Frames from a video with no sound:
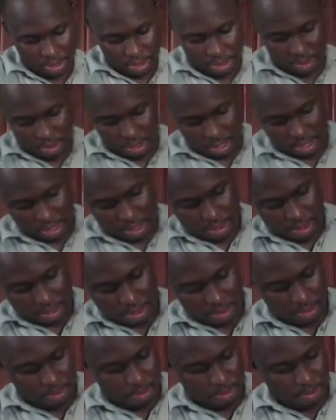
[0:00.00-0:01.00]
Okay,
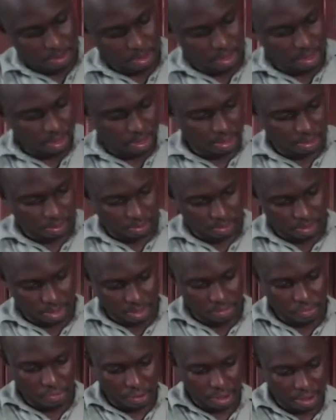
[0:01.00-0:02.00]
so this is
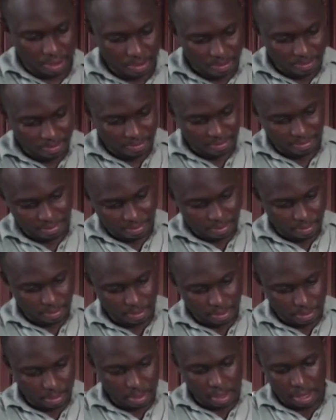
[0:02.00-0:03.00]
good for you.
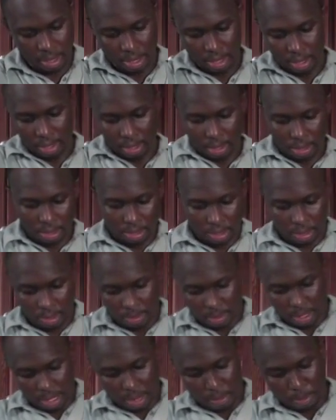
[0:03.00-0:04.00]
So
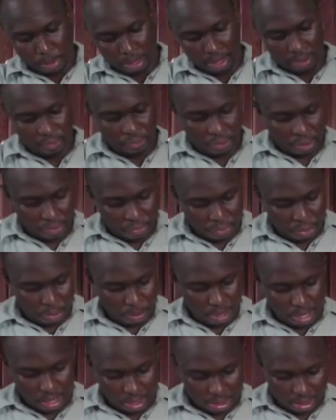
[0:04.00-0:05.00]
I'm going to beat it for a few
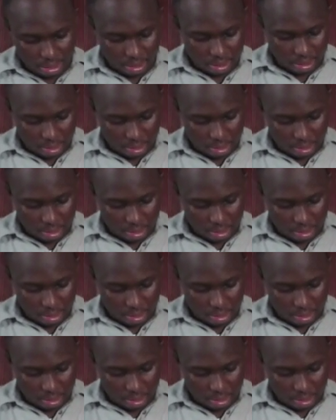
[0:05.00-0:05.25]
minutes.